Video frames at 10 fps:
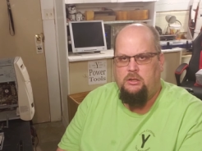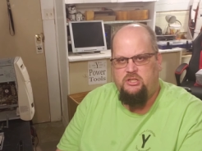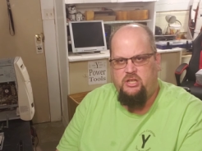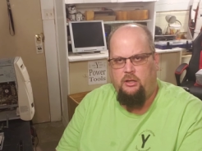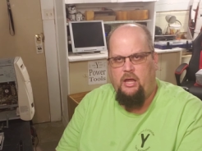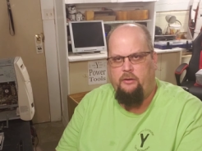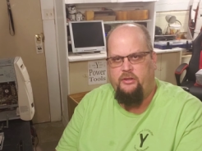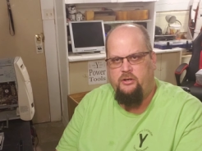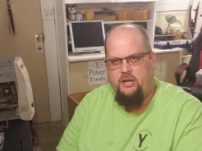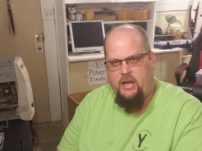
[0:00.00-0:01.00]
still out
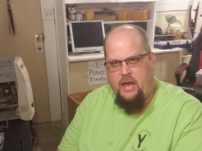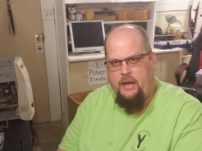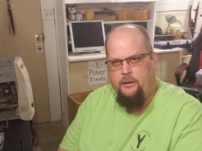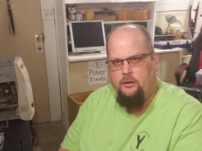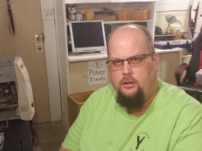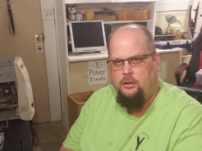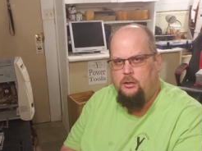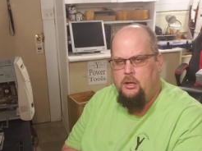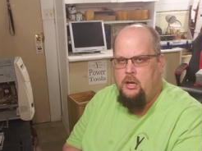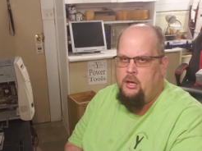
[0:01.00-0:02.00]
there today.
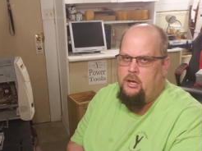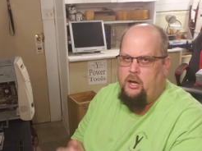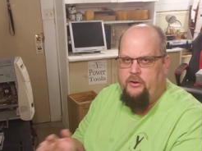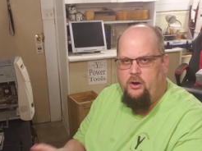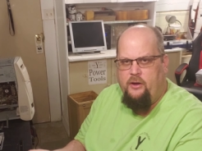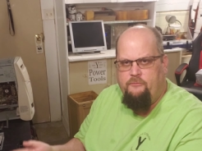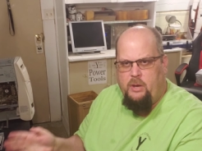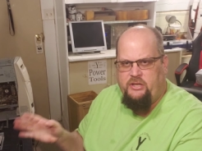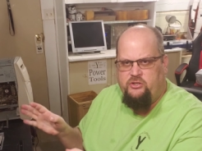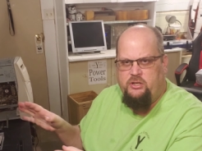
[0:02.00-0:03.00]
I know I've
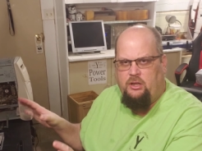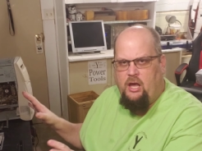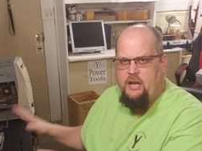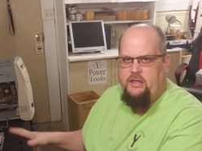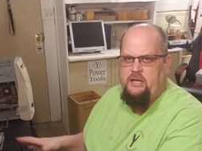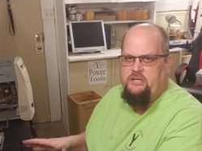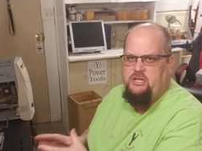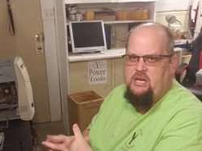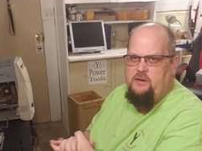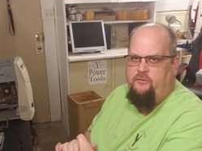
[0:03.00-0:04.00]
mentioned a lot of these
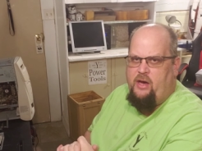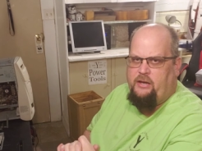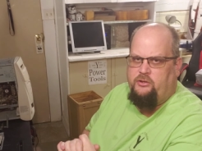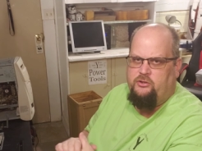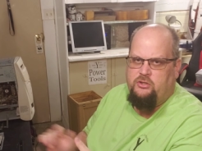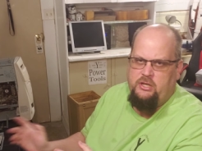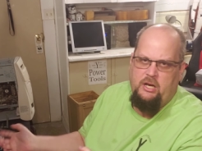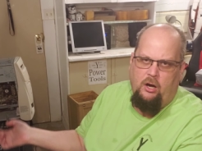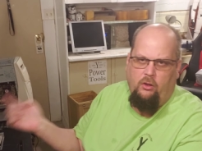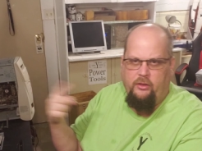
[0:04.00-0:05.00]
key factors in
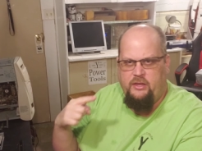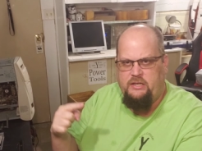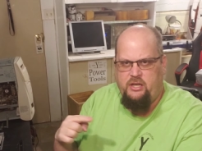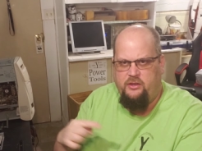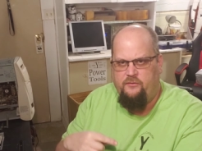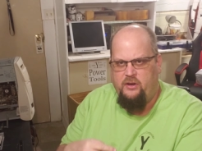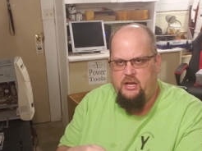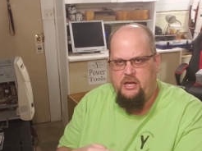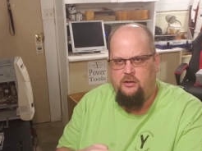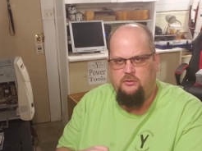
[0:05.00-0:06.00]
all of these other
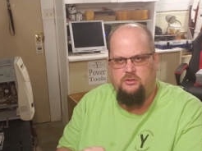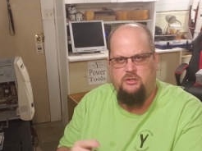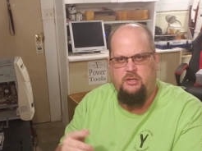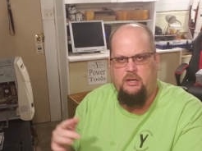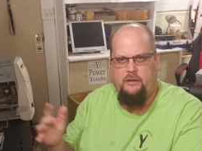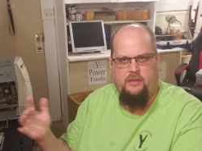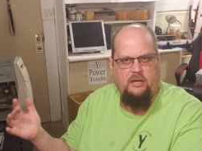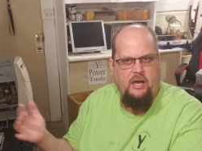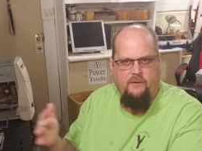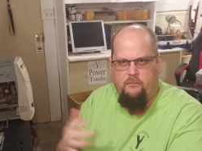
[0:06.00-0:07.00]
videos. I
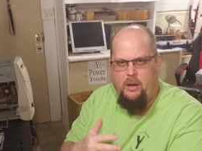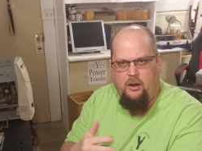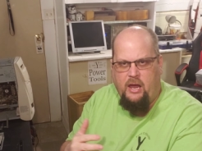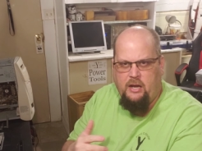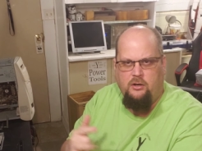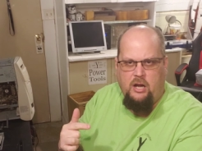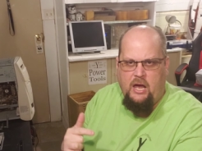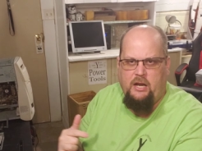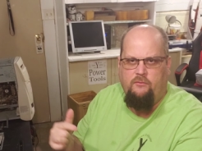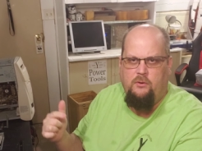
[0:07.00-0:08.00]
think I have about eight or
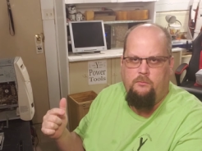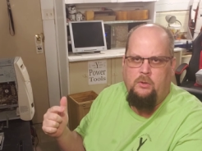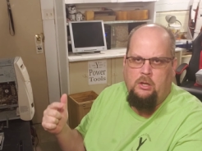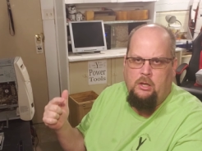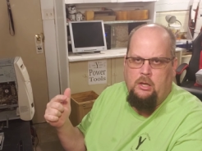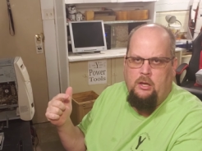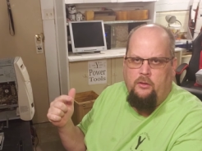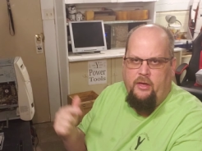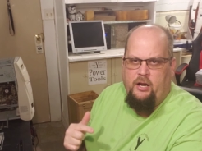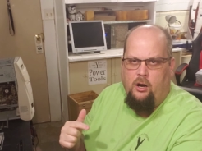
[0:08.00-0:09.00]
nine of them
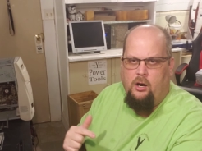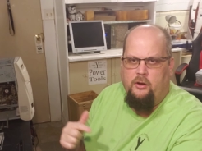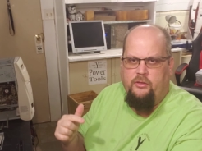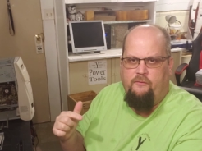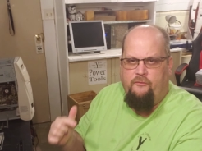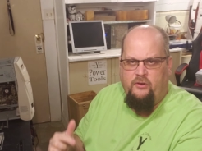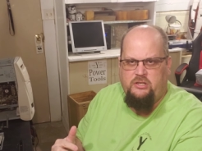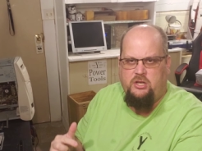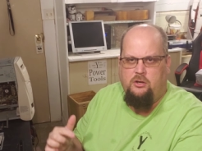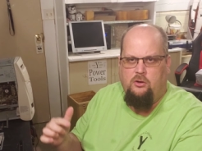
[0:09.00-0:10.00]
that are the
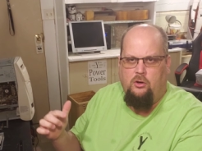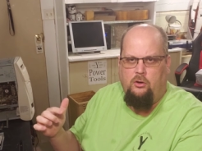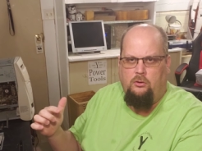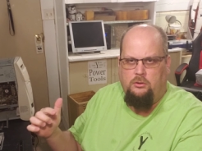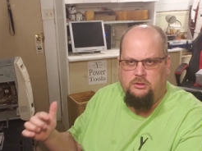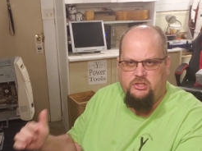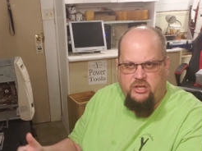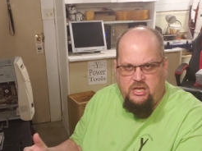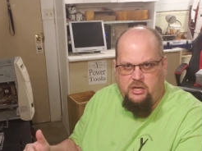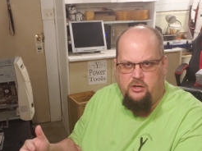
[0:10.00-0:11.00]
physical
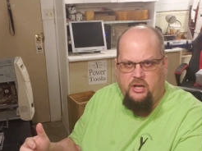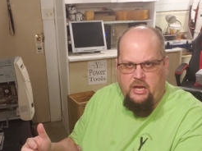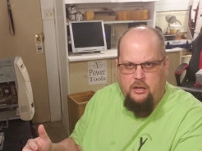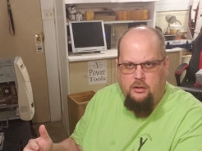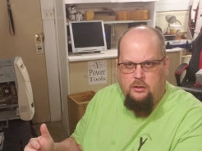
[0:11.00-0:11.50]
security.